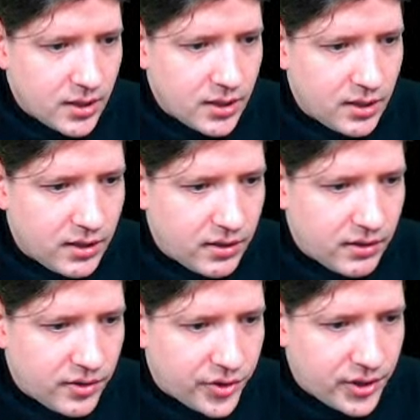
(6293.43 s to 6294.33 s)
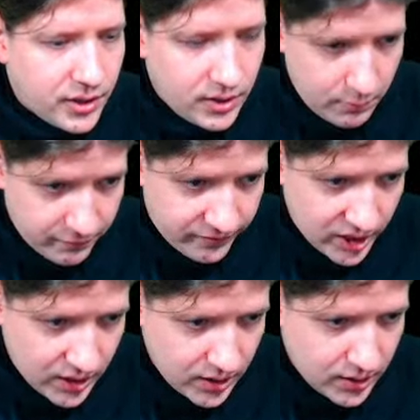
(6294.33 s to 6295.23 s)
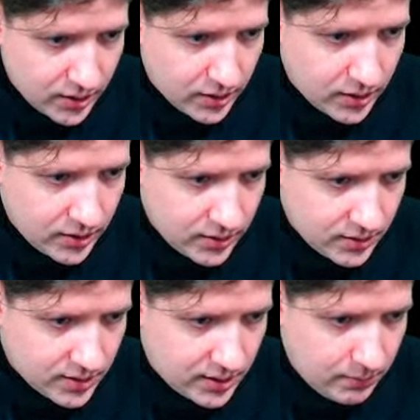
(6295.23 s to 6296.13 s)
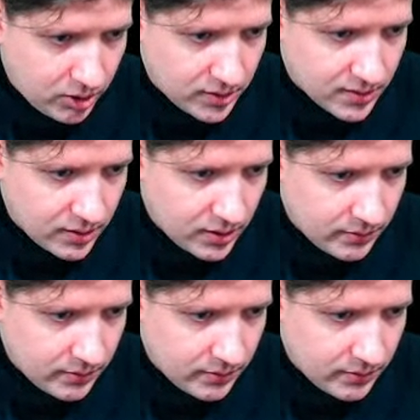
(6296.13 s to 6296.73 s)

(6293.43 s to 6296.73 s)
Var sea monster